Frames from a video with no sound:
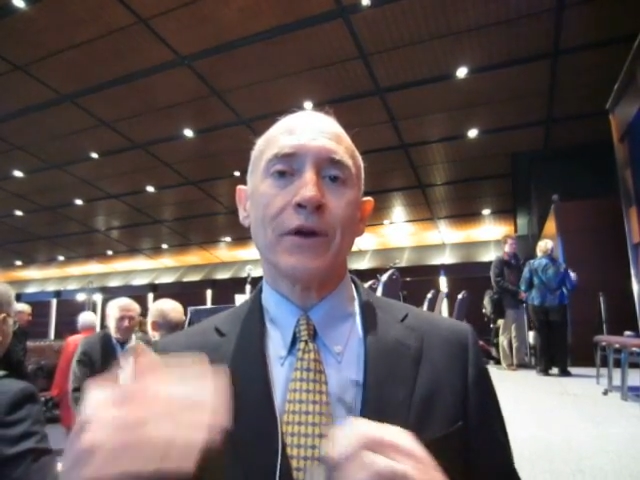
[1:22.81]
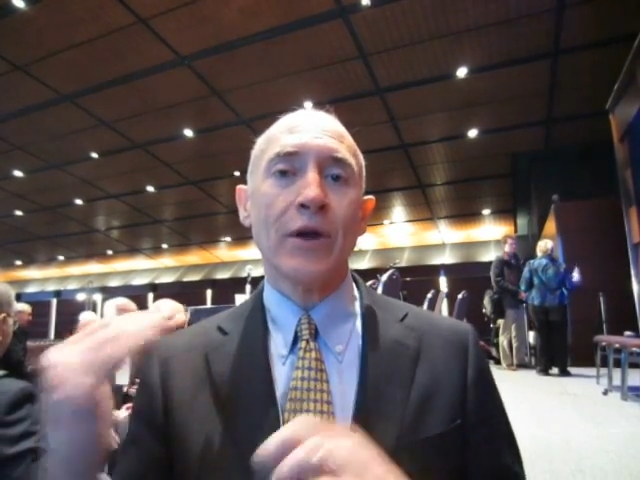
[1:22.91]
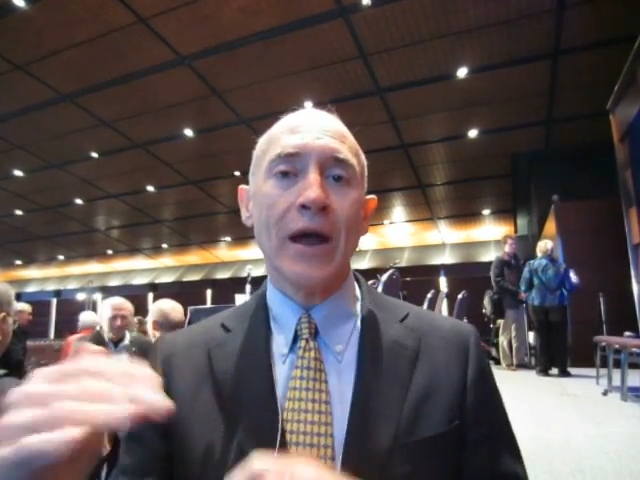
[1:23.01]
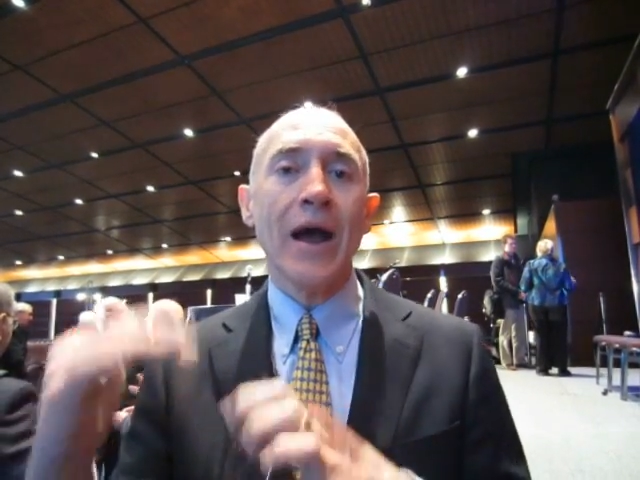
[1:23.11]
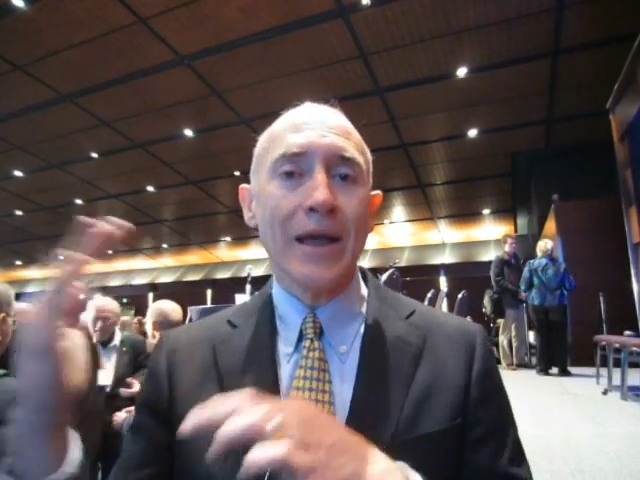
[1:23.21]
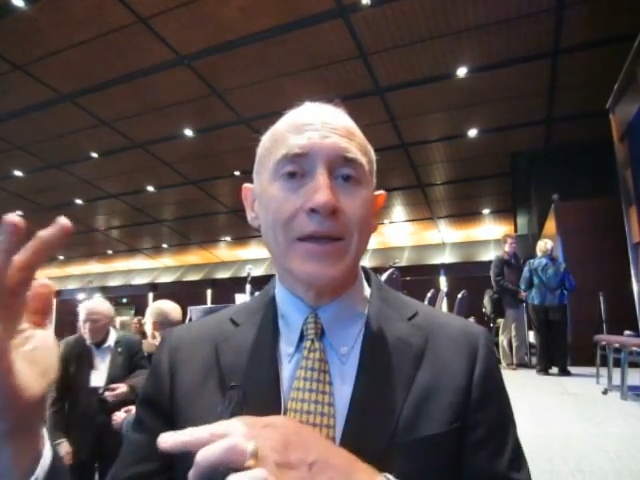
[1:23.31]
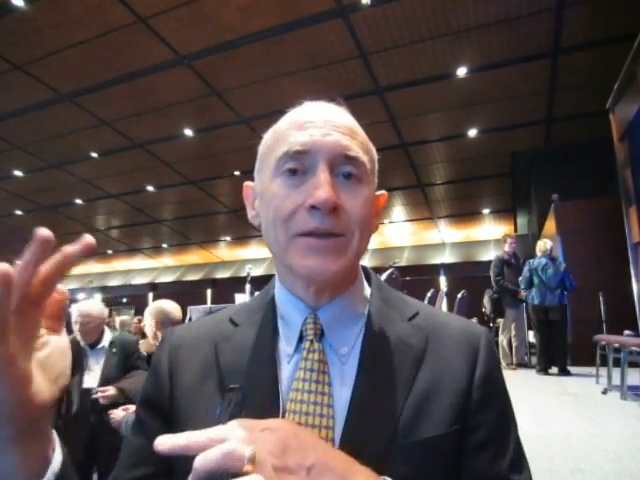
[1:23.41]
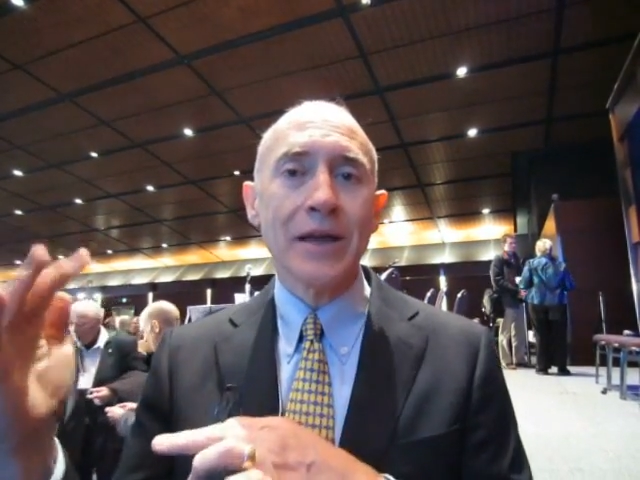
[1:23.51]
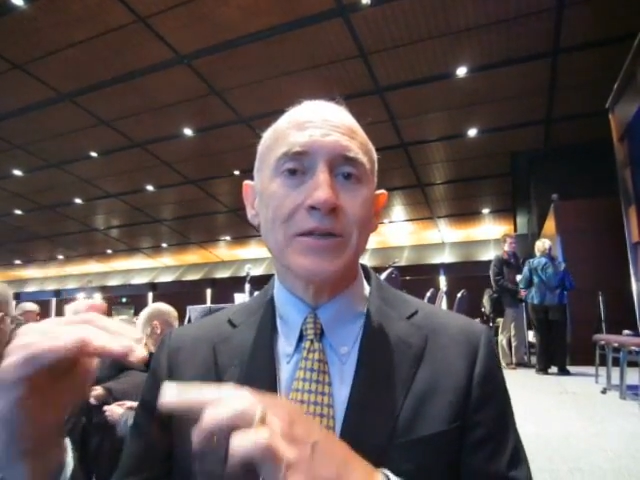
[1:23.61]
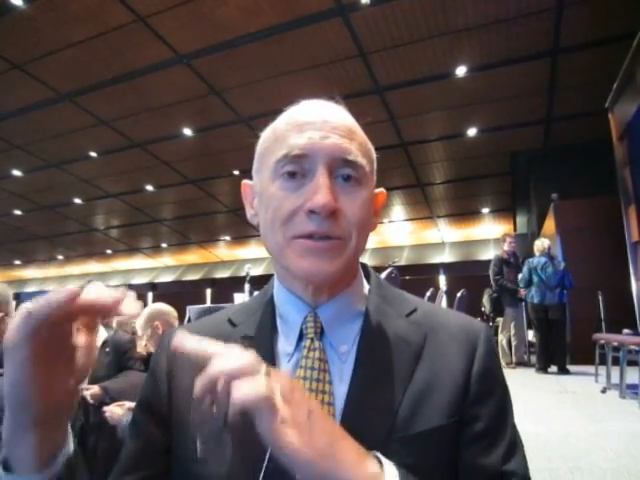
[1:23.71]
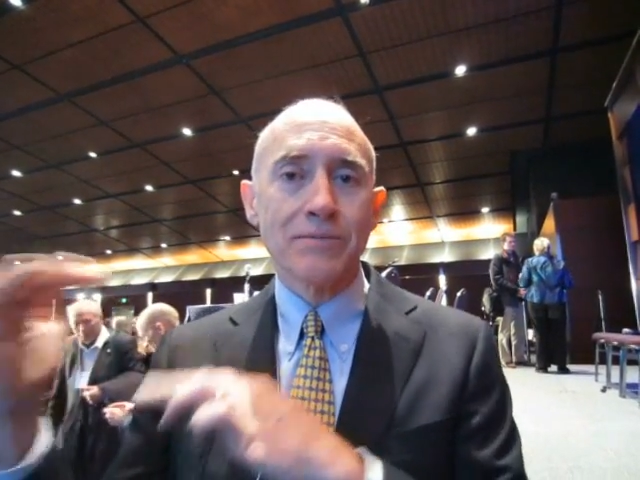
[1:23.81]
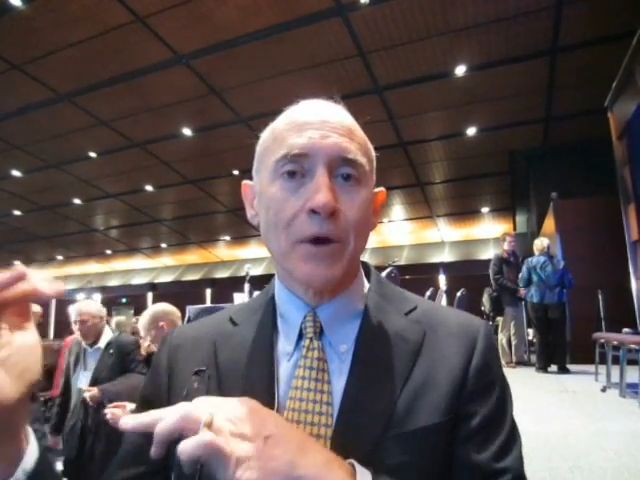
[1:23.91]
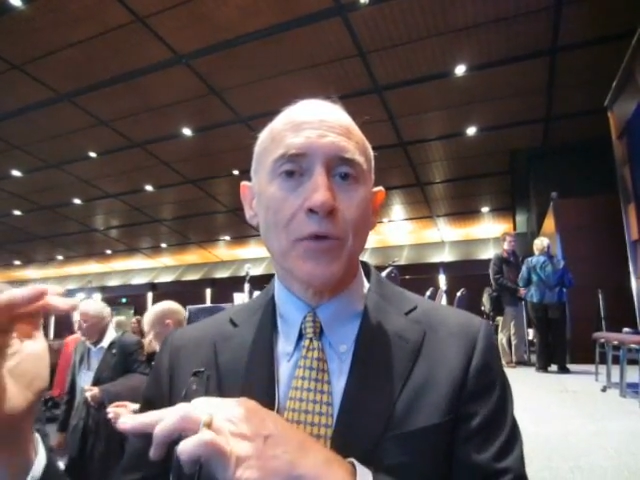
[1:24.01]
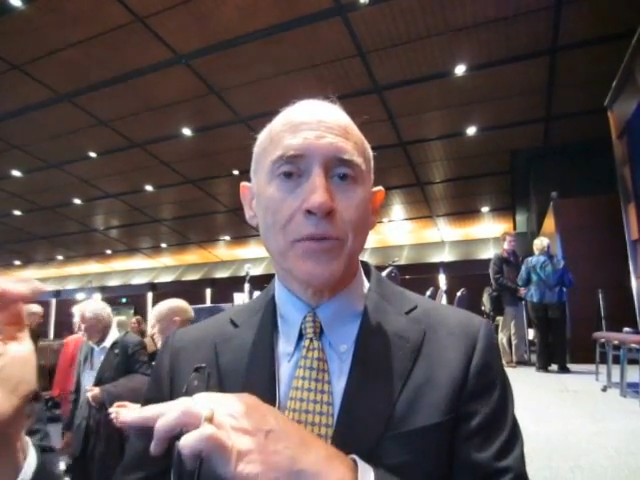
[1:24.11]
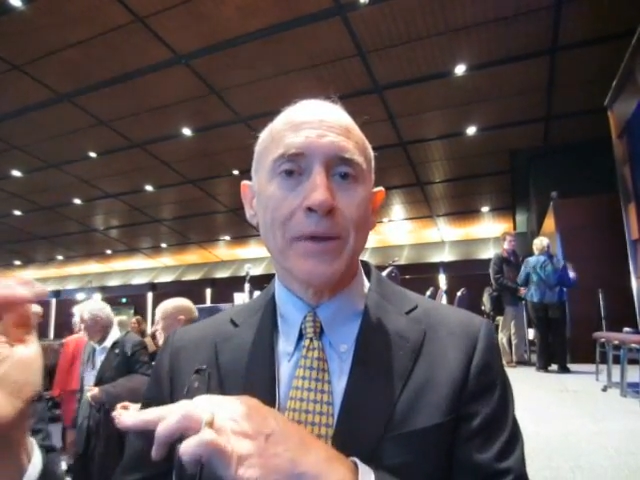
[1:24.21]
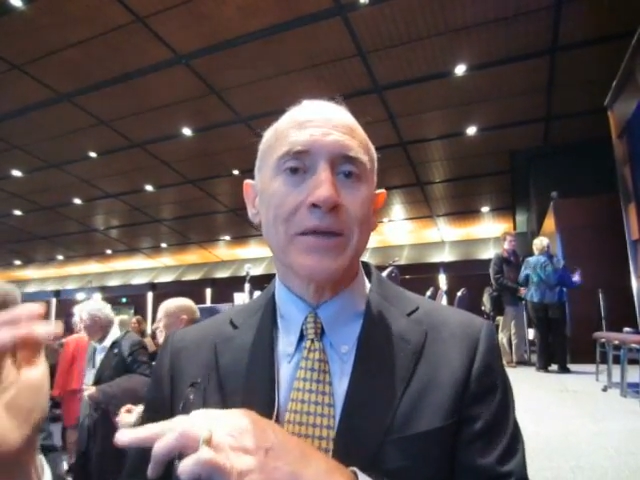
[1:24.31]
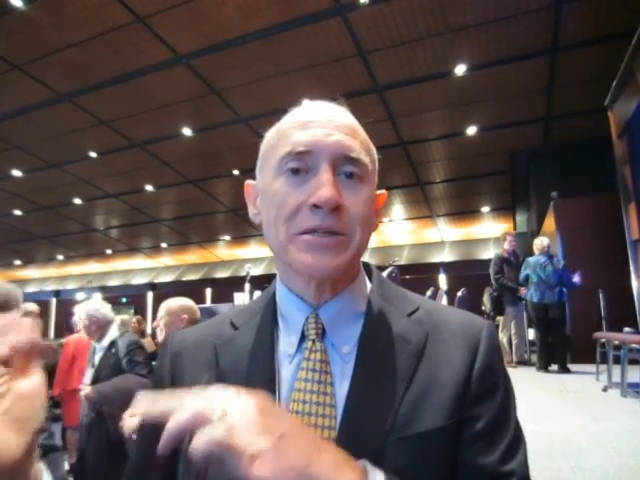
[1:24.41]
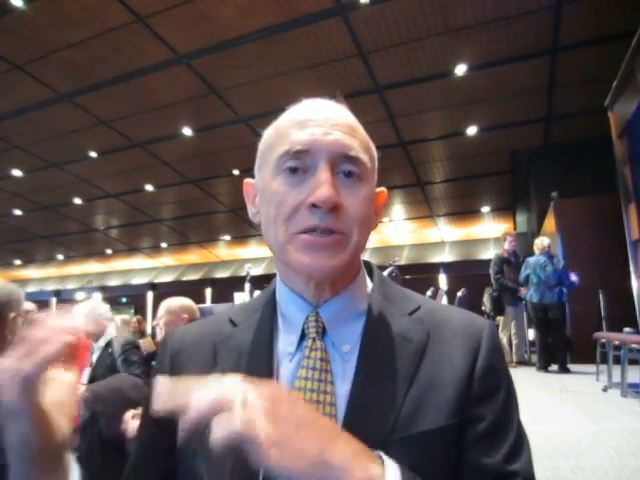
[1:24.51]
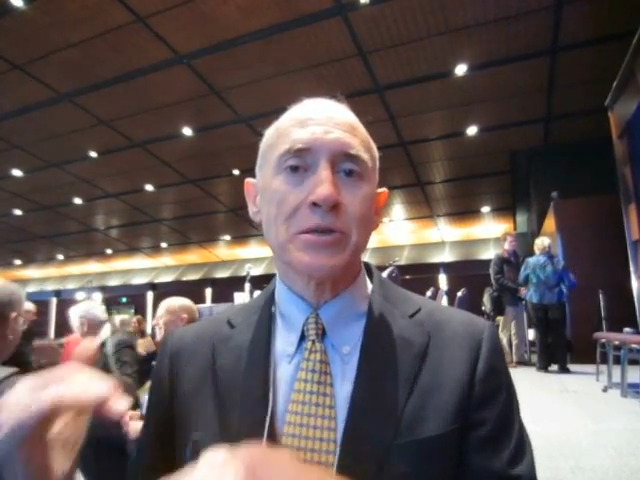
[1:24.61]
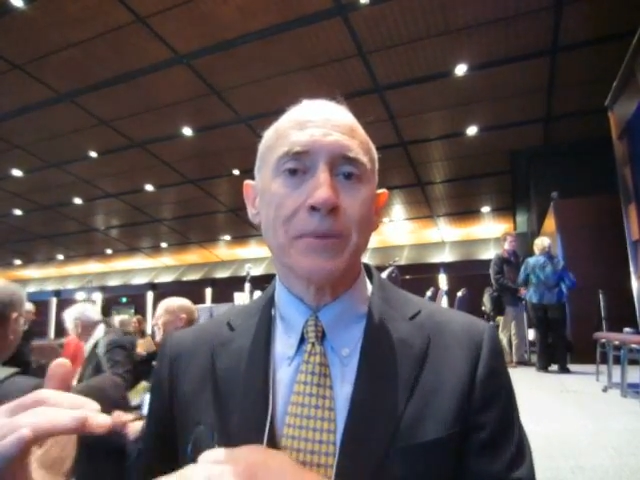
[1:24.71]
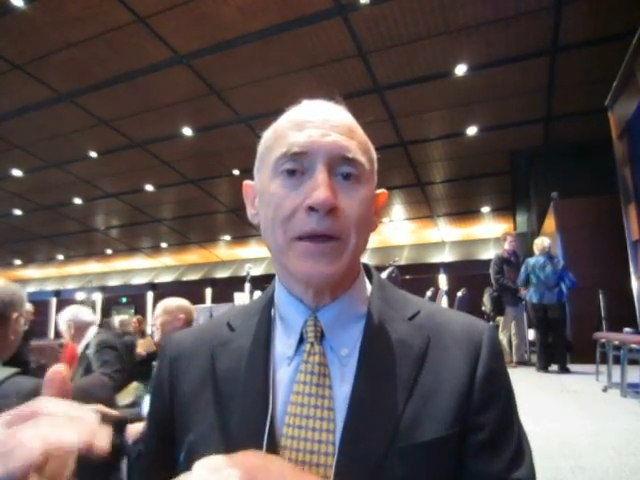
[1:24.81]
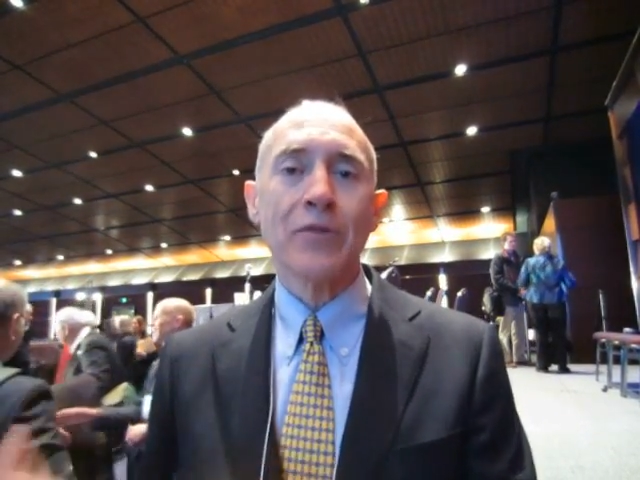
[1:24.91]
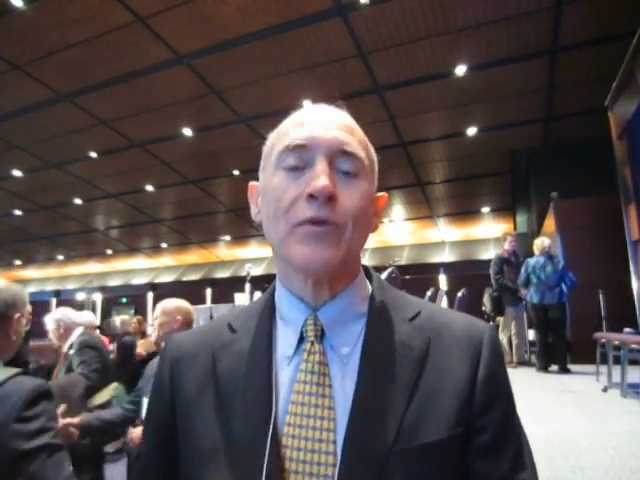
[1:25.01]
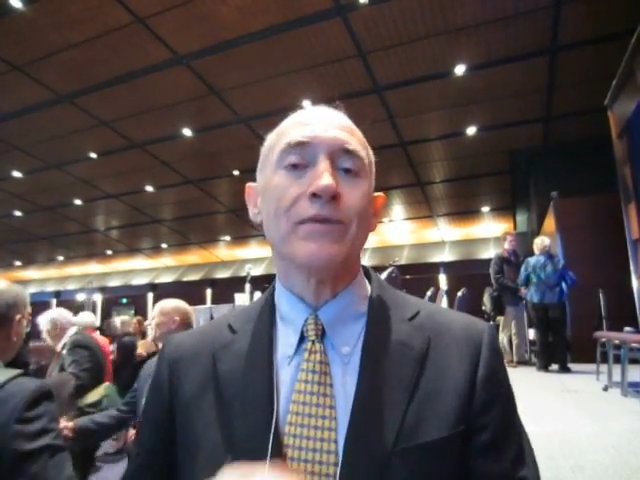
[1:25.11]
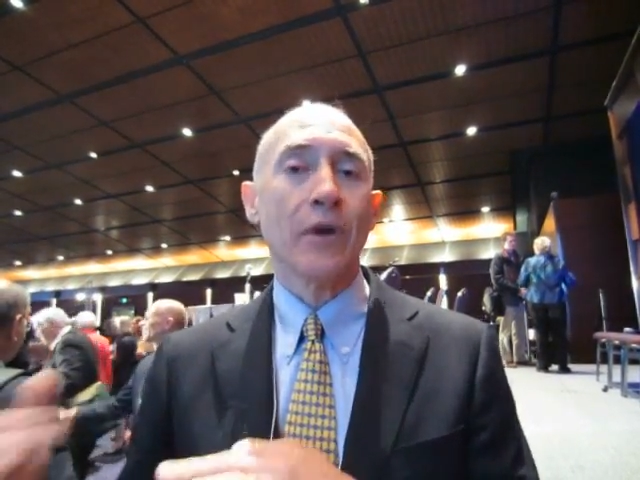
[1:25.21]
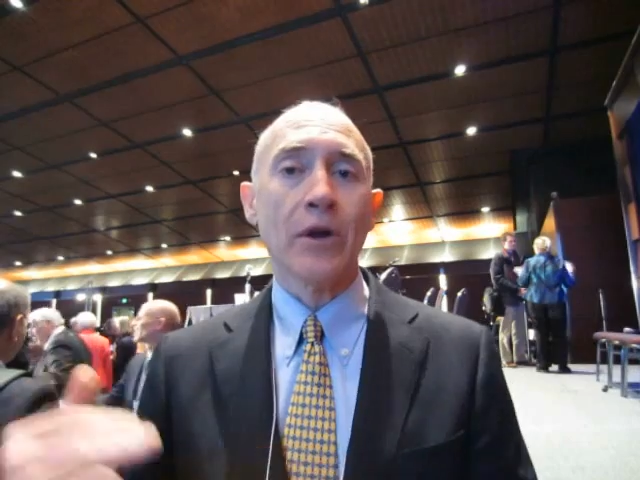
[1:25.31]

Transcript: very high intakes of both omega-6 and omega-3,